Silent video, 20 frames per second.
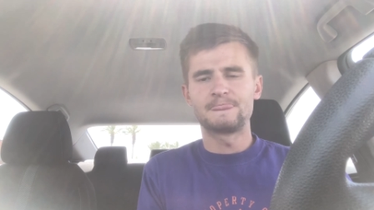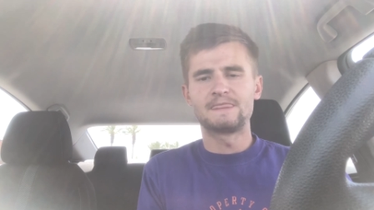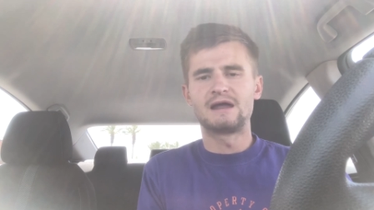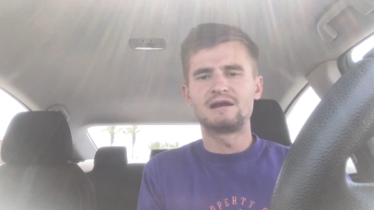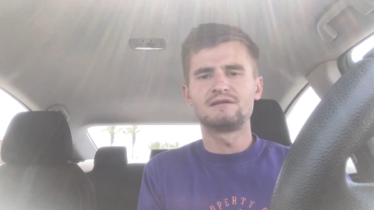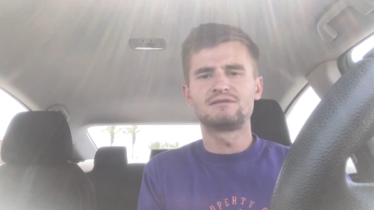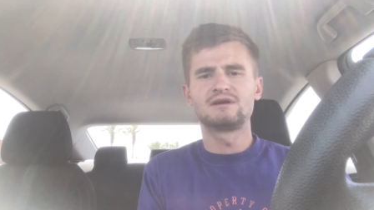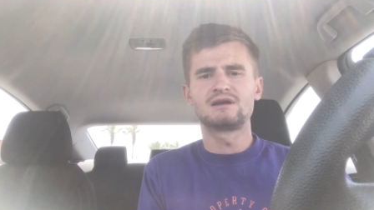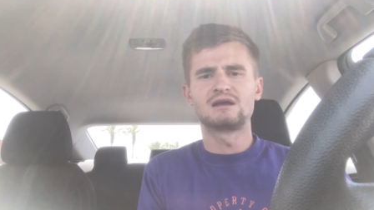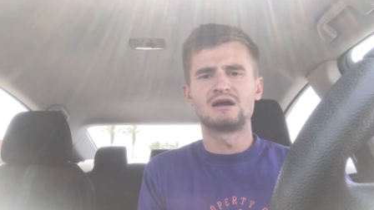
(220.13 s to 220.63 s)

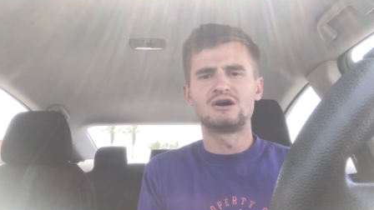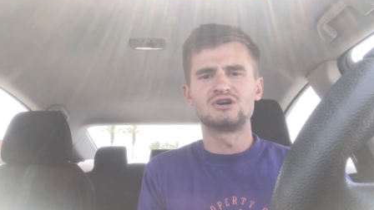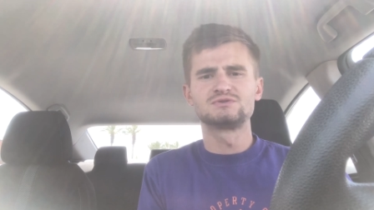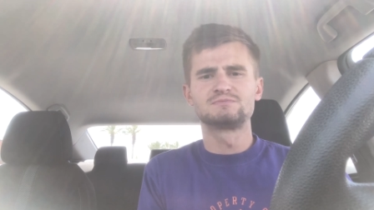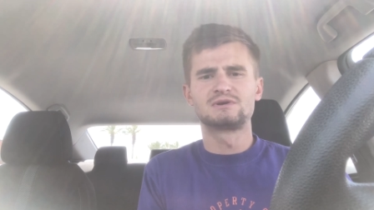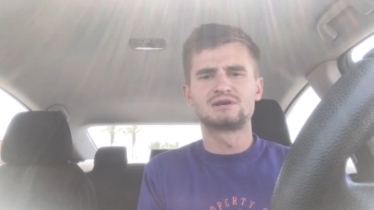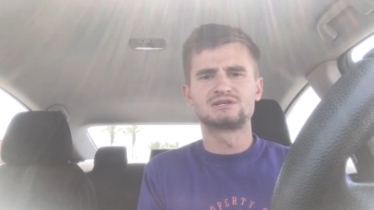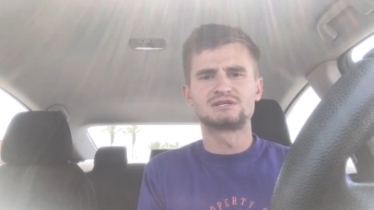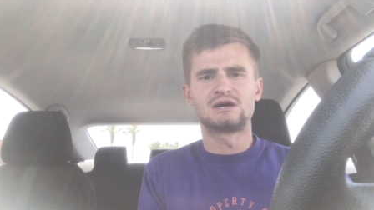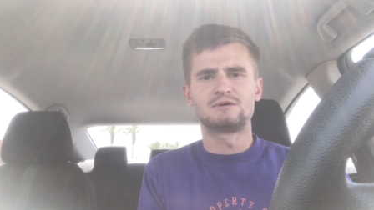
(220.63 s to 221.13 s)
anything else,
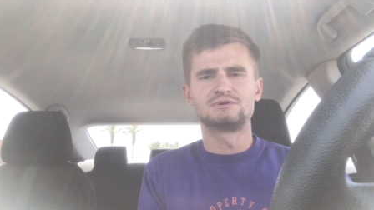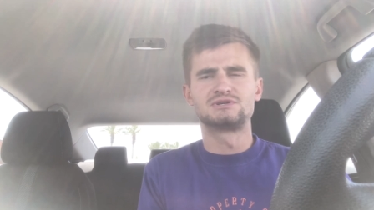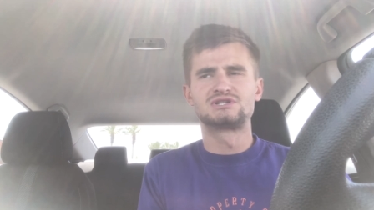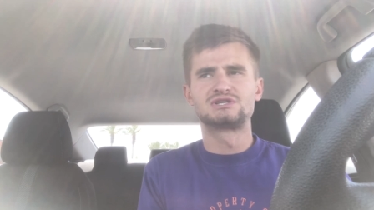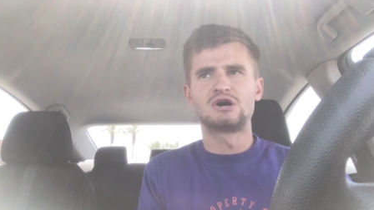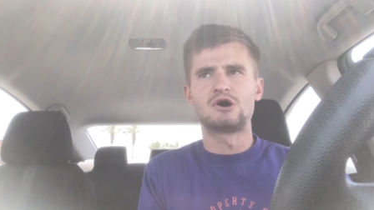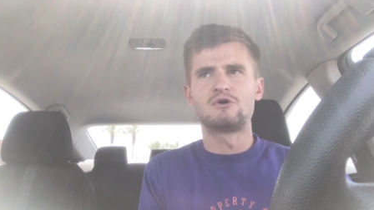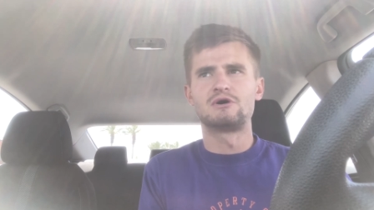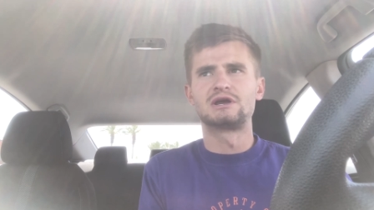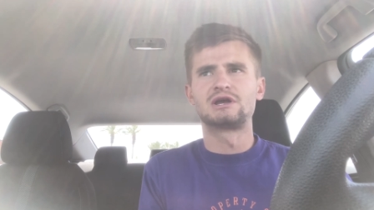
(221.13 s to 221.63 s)
because I was
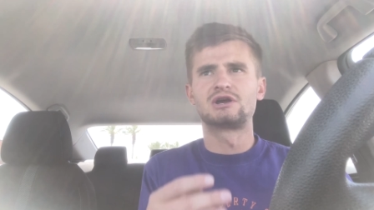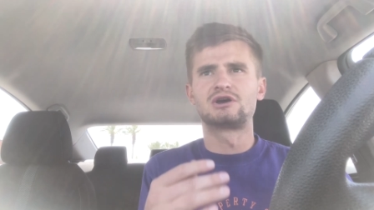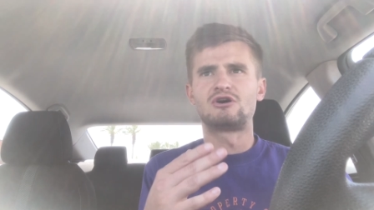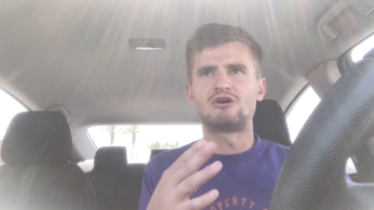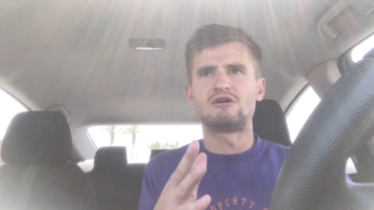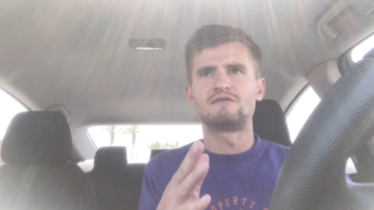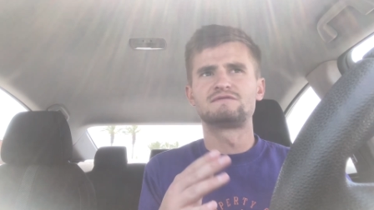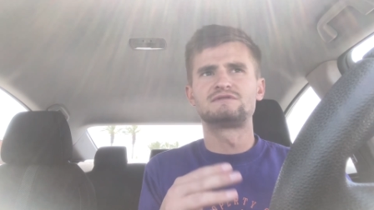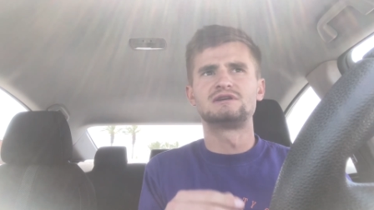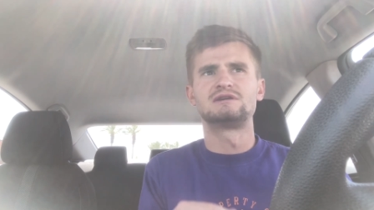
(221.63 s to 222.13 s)
so
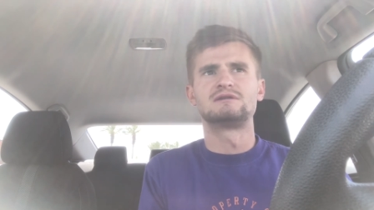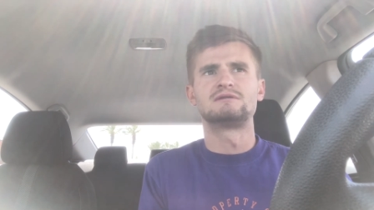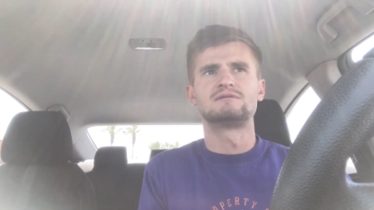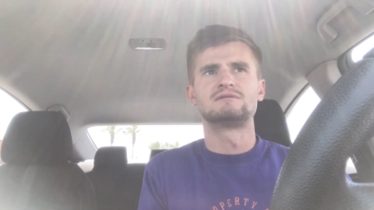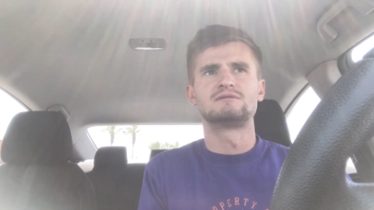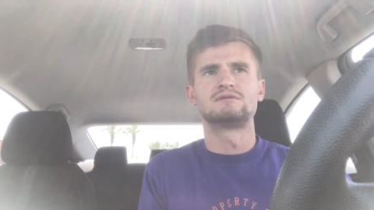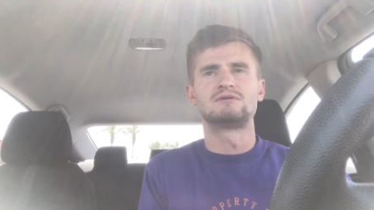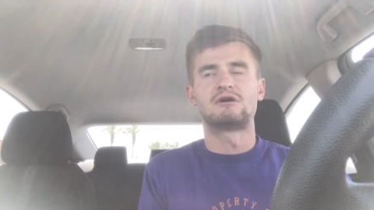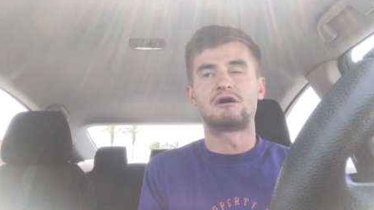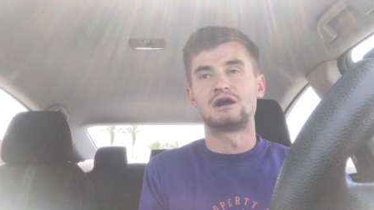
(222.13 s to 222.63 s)
engulfed
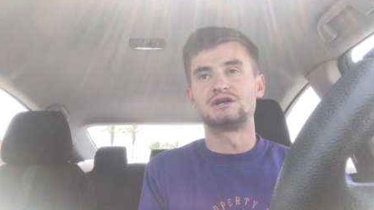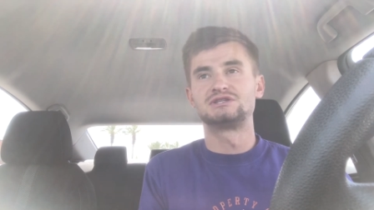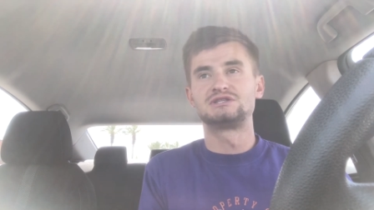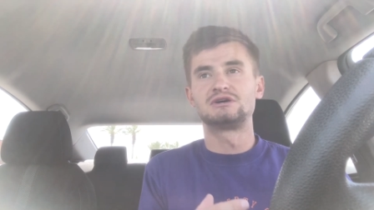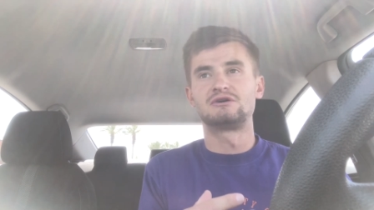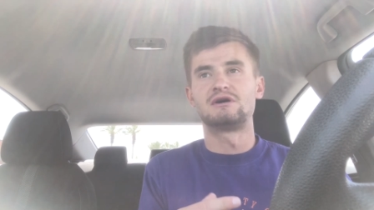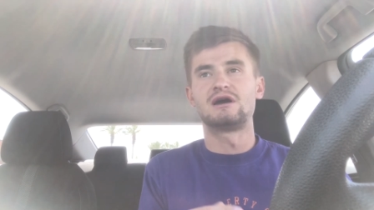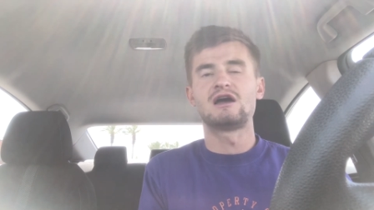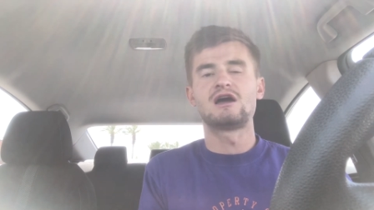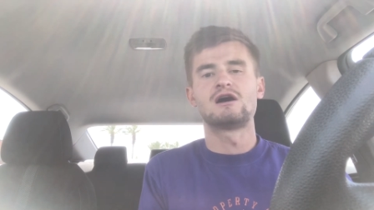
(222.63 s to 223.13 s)
in, or I
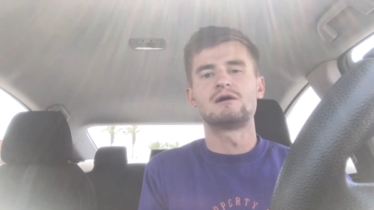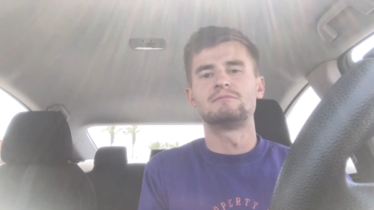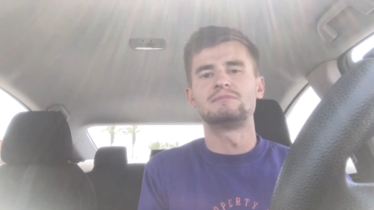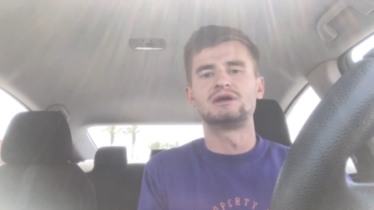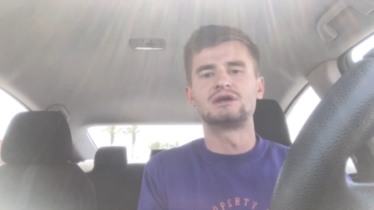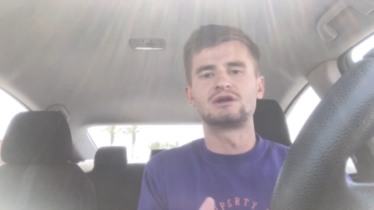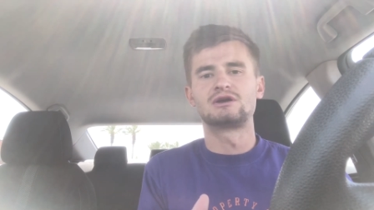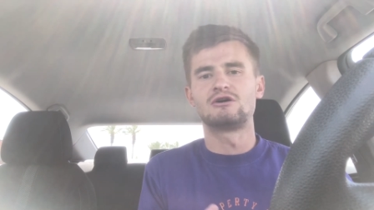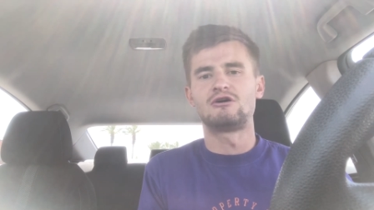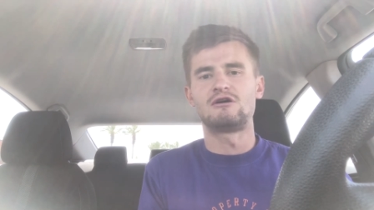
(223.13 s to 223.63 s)
still am,
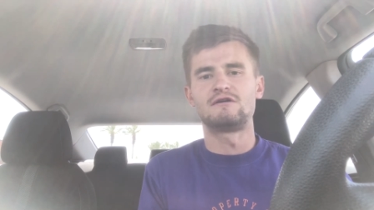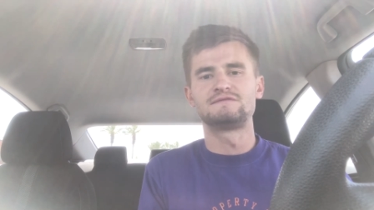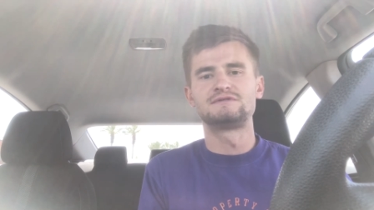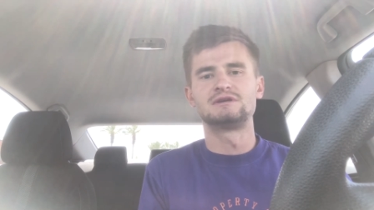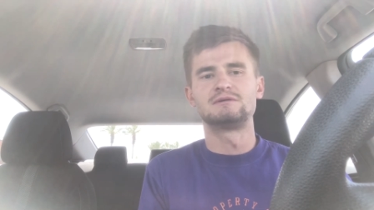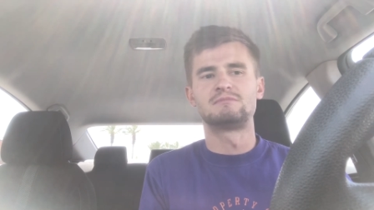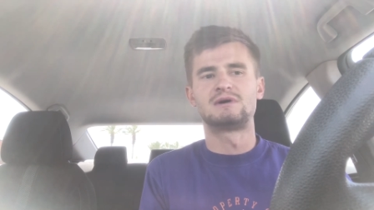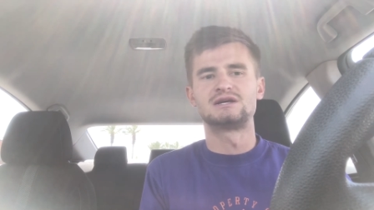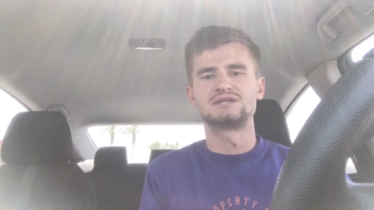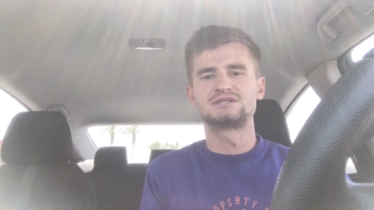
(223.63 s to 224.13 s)
engulfed
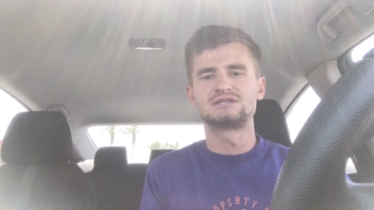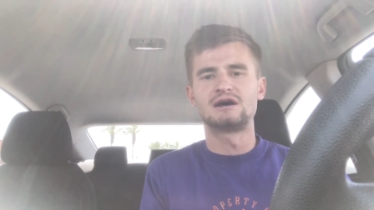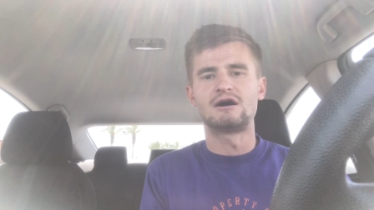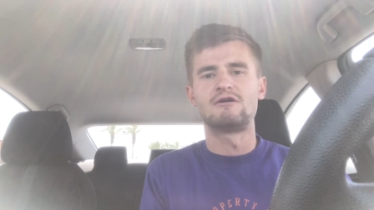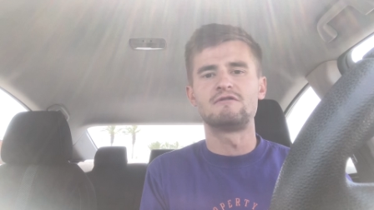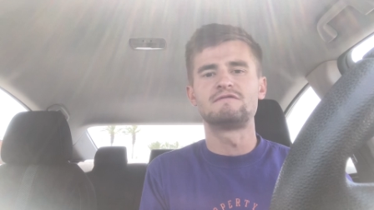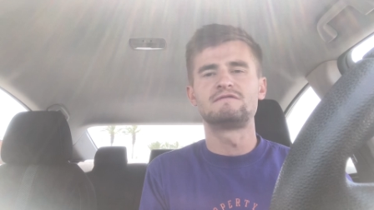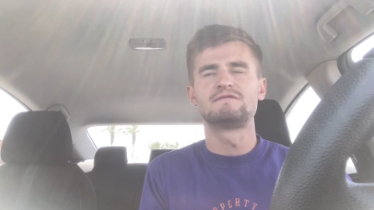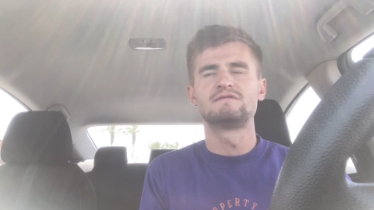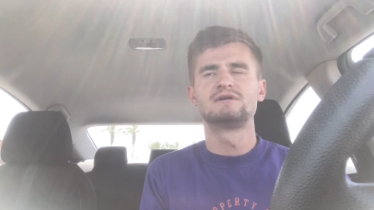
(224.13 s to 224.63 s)
in myself,